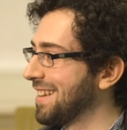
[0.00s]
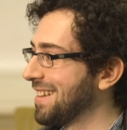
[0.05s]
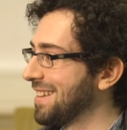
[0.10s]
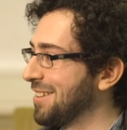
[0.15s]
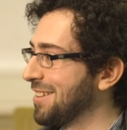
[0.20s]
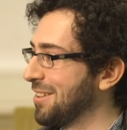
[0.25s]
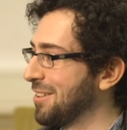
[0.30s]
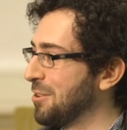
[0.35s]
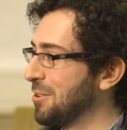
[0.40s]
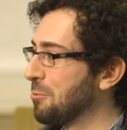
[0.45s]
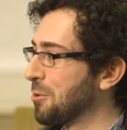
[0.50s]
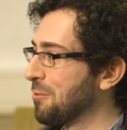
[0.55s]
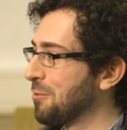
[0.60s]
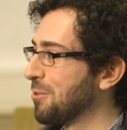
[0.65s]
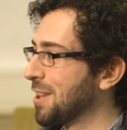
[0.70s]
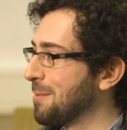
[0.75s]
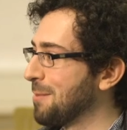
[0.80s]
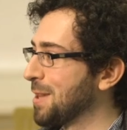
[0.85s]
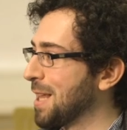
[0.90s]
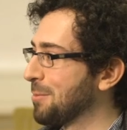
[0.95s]
you would have
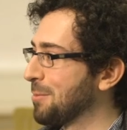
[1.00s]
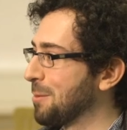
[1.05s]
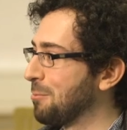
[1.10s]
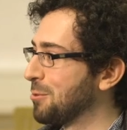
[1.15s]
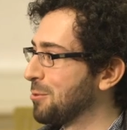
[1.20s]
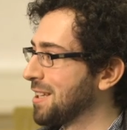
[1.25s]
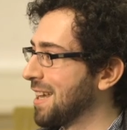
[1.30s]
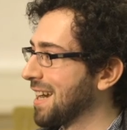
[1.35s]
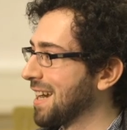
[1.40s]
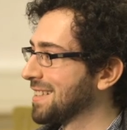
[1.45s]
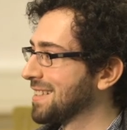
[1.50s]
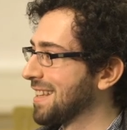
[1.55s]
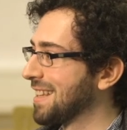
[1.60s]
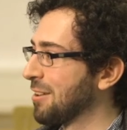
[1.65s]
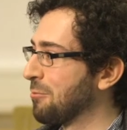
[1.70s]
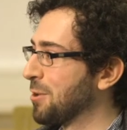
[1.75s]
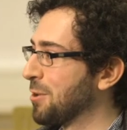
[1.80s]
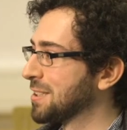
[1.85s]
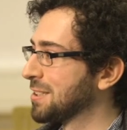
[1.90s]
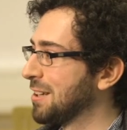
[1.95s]
really been able to predict
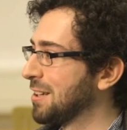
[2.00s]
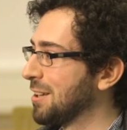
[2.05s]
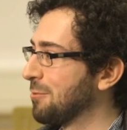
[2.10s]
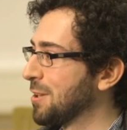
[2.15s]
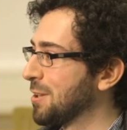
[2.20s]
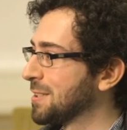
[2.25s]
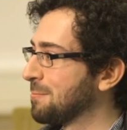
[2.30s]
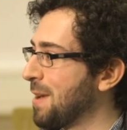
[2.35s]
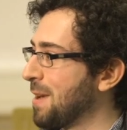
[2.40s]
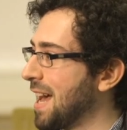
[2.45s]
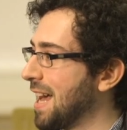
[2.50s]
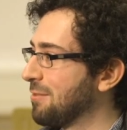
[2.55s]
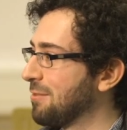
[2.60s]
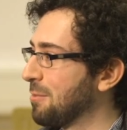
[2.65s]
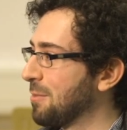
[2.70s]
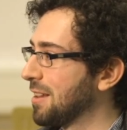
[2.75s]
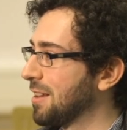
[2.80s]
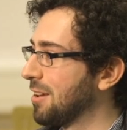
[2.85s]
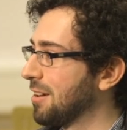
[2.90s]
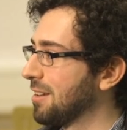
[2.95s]
like what's good and what's bad
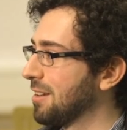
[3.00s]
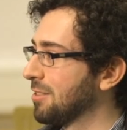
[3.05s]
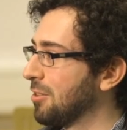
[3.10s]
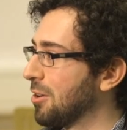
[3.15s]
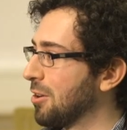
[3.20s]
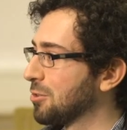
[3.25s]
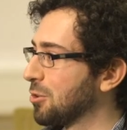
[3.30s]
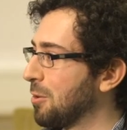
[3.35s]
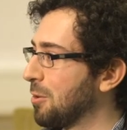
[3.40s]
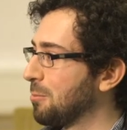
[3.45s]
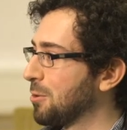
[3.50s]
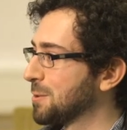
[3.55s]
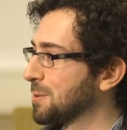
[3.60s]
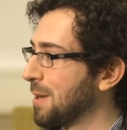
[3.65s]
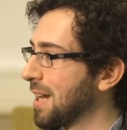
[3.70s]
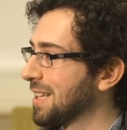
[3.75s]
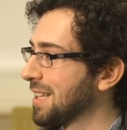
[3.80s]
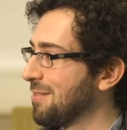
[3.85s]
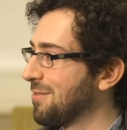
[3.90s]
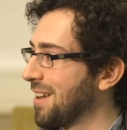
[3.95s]
from a long term right.
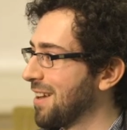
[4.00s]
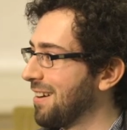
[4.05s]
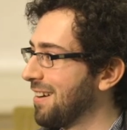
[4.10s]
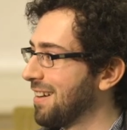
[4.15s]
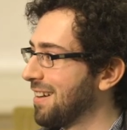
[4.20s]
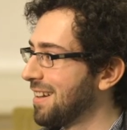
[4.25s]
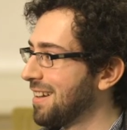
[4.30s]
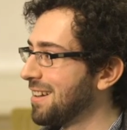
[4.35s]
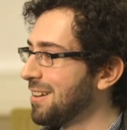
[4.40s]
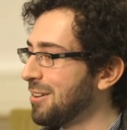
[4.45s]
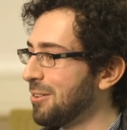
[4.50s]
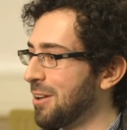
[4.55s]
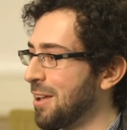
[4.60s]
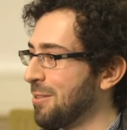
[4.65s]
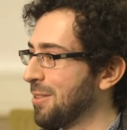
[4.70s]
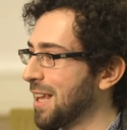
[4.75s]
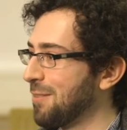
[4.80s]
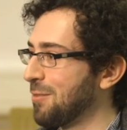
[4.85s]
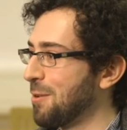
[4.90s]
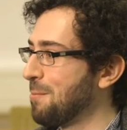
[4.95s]
perspective there. Right. I
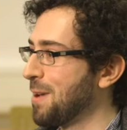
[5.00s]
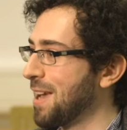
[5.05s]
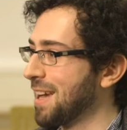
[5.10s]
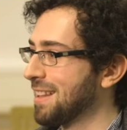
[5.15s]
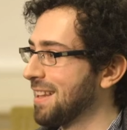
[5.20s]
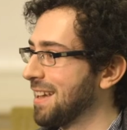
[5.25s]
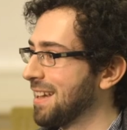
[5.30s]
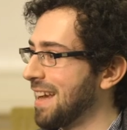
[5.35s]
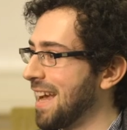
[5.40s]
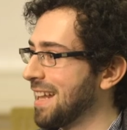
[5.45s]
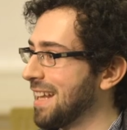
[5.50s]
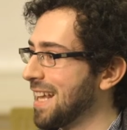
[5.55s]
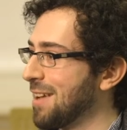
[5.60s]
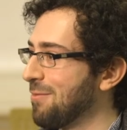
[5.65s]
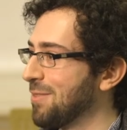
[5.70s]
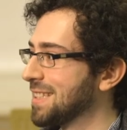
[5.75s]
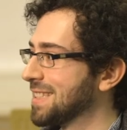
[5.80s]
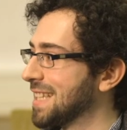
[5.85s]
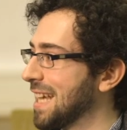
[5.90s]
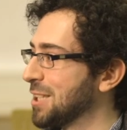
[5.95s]
think if you pick like any
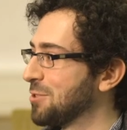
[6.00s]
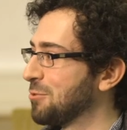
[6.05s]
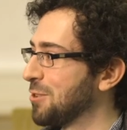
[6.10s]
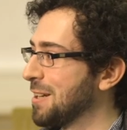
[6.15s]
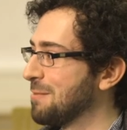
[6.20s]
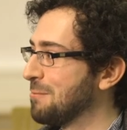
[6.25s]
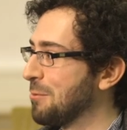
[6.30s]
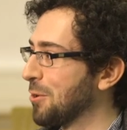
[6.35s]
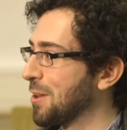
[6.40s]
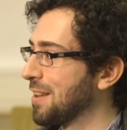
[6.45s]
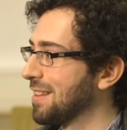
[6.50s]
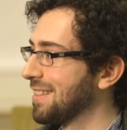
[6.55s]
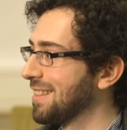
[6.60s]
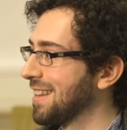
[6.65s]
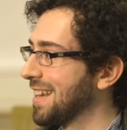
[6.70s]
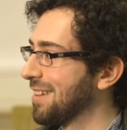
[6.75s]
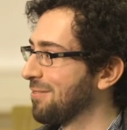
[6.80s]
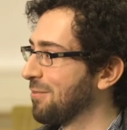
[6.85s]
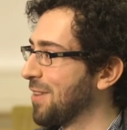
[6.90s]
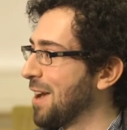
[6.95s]
given century more than
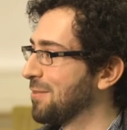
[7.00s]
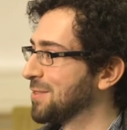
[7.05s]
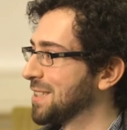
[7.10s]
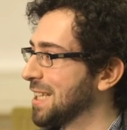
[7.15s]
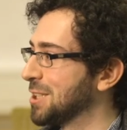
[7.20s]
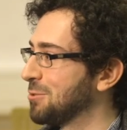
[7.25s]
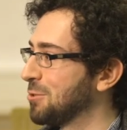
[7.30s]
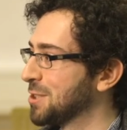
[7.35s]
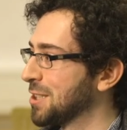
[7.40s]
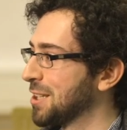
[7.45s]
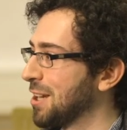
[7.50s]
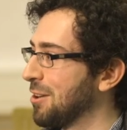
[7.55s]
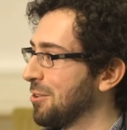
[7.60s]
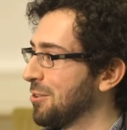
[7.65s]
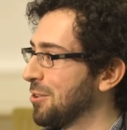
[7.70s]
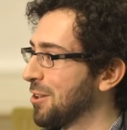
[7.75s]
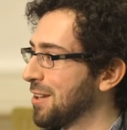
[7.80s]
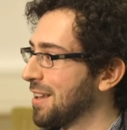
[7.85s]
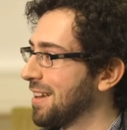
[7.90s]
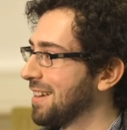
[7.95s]
like five centuries ago,
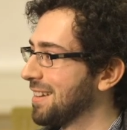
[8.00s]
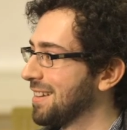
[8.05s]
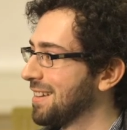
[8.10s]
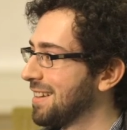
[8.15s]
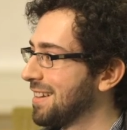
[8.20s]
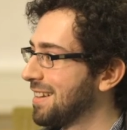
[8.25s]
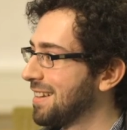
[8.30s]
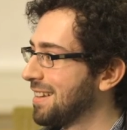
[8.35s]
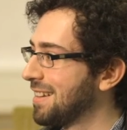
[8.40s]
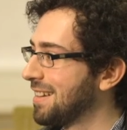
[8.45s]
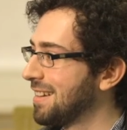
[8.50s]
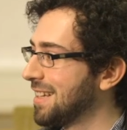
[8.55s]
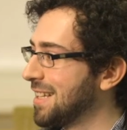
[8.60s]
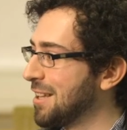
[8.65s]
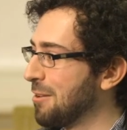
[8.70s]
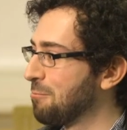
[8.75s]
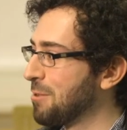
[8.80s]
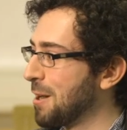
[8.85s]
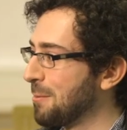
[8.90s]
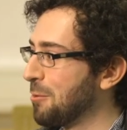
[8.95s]
you're gonna mm-hmm. you
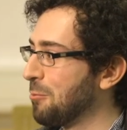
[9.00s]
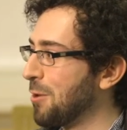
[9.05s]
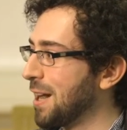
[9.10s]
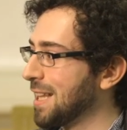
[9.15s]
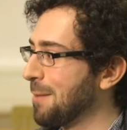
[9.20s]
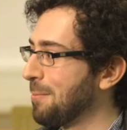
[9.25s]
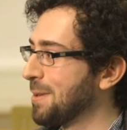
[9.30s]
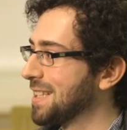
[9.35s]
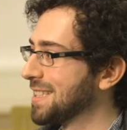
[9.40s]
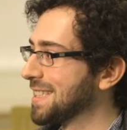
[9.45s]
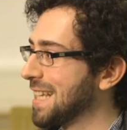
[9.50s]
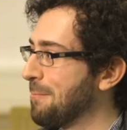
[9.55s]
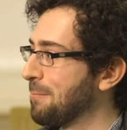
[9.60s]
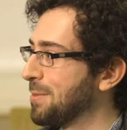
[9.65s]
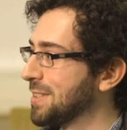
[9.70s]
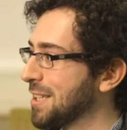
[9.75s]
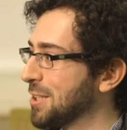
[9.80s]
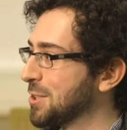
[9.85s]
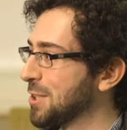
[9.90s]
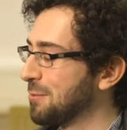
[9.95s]
know mm-hmm. probably wind up in the same
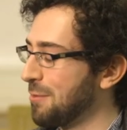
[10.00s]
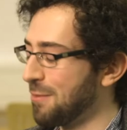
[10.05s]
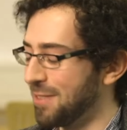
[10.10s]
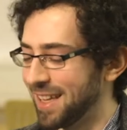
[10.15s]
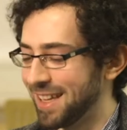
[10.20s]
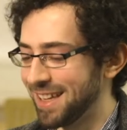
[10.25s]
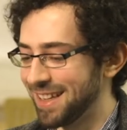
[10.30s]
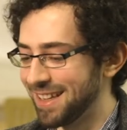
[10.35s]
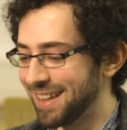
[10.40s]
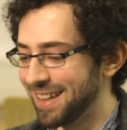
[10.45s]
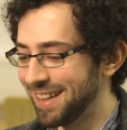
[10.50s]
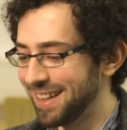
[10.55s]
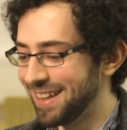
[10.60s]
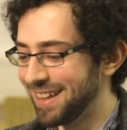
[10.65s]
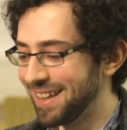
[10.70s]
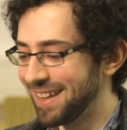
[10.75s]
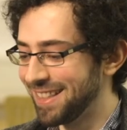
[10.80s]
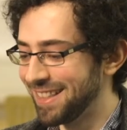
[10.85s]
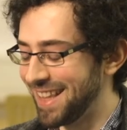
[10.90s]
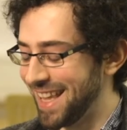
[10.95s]
position with the
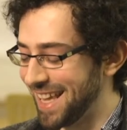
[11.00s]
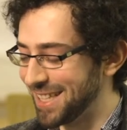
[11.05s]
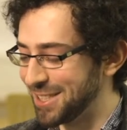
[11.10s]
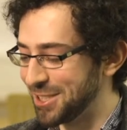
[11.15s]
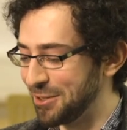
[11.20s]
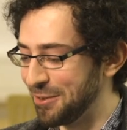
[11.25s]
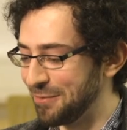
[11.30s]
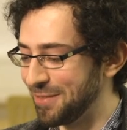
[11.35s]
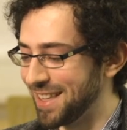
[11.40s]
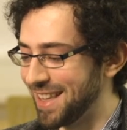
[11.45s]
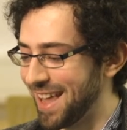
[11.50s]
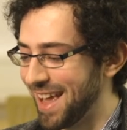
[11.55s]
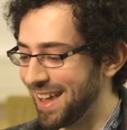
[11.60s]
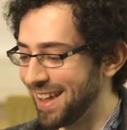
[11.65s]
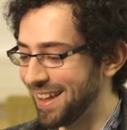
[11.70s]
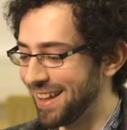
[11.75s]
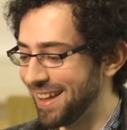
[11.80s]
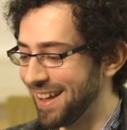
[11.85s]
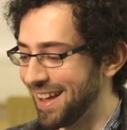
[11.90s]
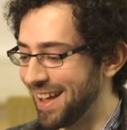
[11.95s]
the issue of the
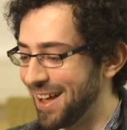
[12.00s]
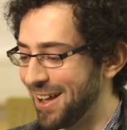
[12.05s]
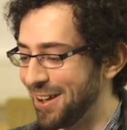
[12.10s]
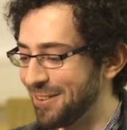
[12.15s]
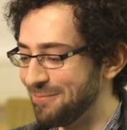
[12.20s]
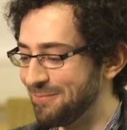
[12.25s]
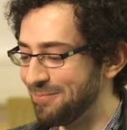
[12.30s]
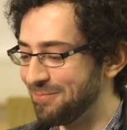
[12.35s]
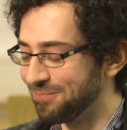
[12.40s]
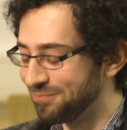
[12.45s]
day. Um, yeah.